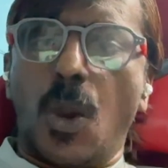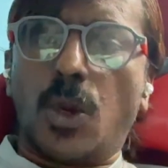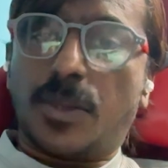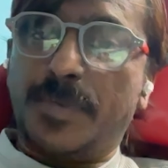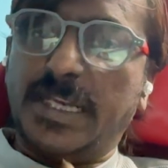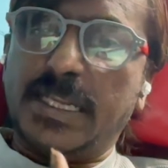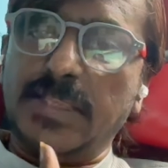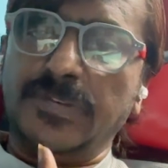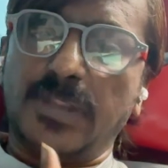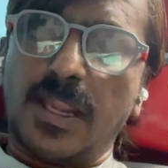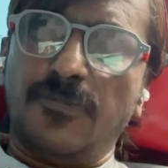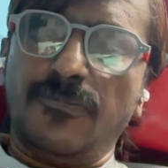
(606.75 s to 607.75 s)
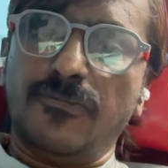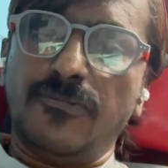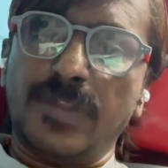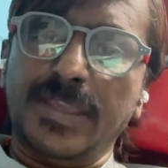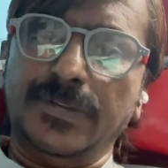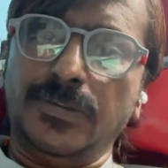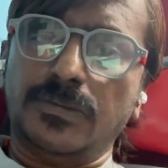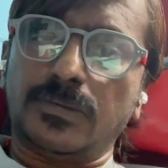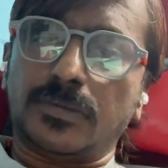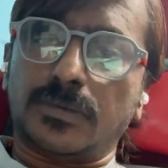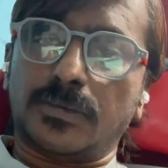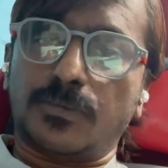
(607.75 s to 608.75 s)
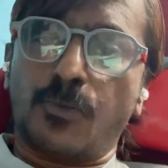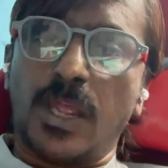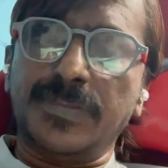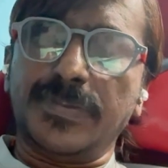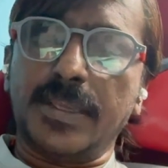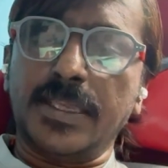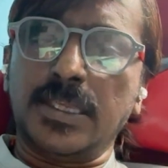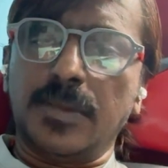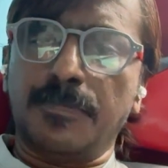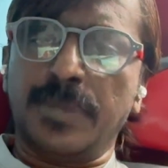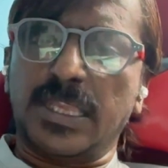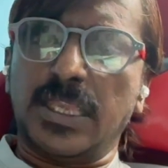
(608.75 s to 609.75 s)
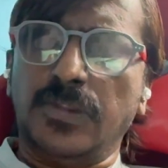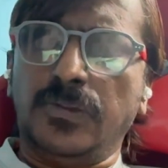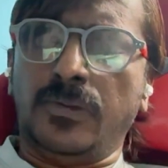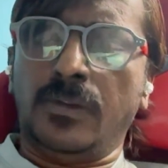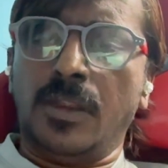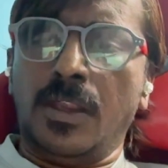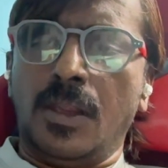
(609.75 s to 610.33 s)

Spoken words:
Automating stuff is one thing because